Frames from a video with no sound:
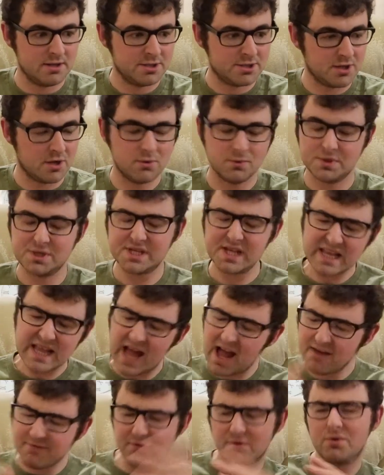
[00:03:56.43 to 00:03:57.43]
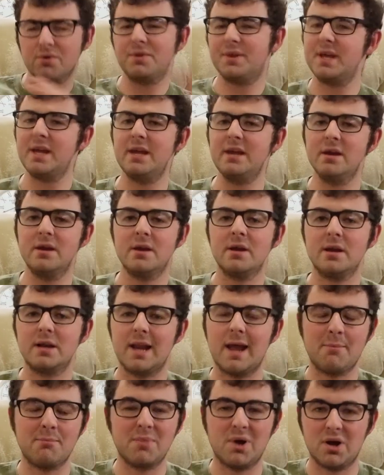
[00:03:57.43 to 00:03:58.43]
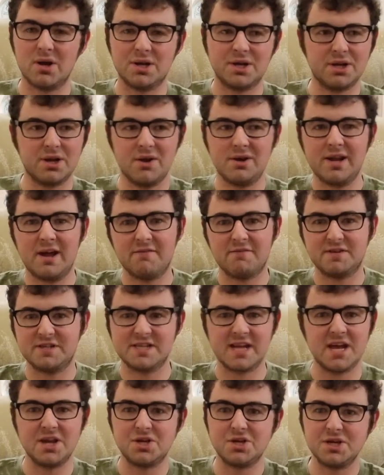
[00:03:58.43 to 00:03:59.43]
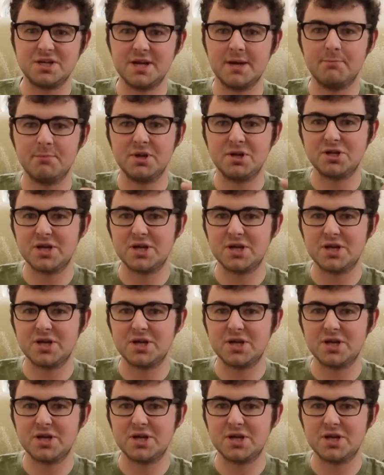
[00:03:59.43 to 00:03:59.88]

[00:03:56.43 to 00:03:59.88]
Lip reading: So still have all the landmarks, Knapford Station, Tidmouth